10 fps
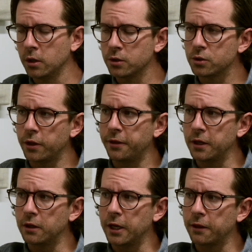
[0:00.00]
So I think
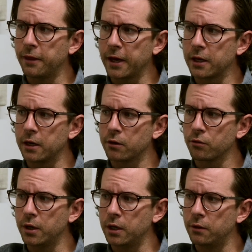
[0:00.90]
like that kind of
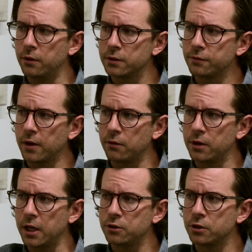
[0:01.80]
created this
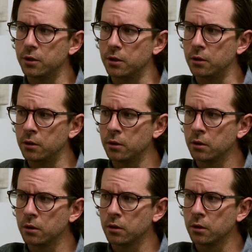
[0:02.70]
foundation
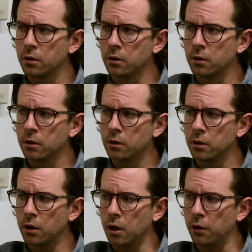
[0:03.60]

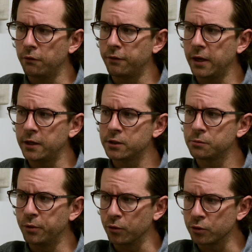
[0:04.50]
of a
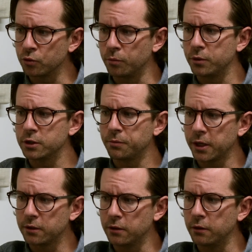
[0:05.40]
spiritual
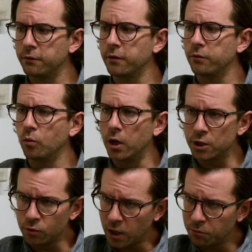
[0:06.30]
perspective of what
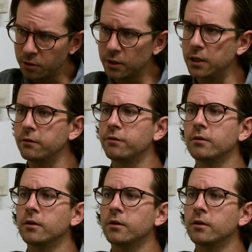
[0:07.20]
do I believe,